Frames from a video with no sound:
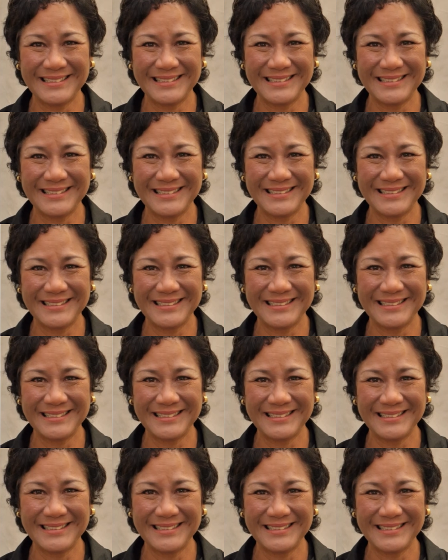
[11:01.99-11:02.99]

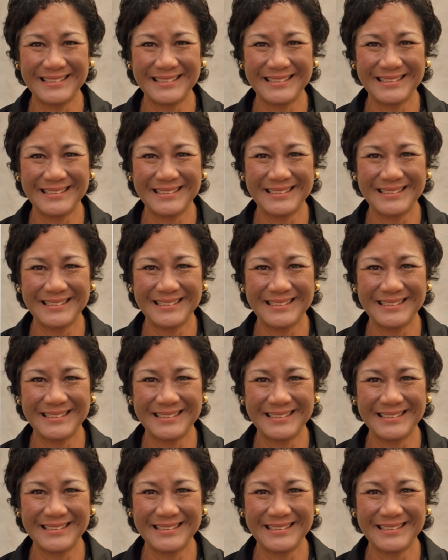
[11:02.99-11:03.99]

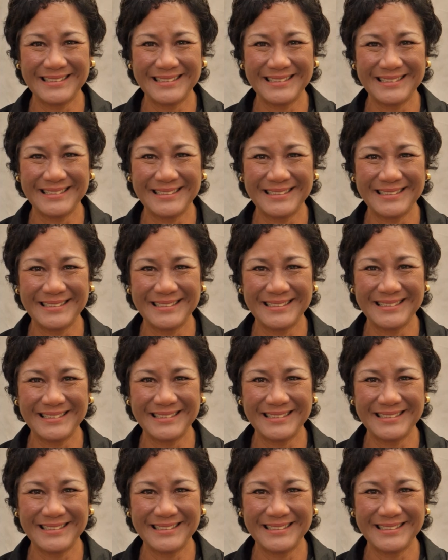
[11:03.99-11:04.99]

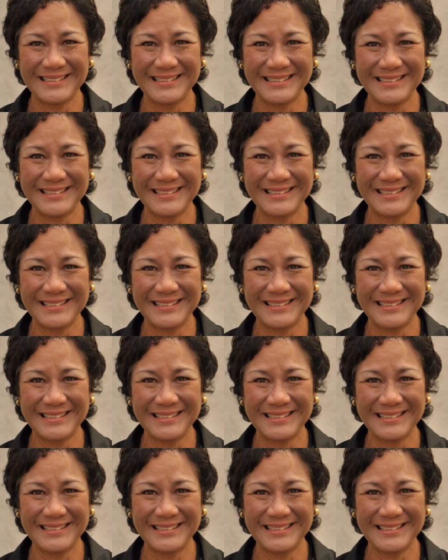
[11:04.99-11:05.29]
[no speech]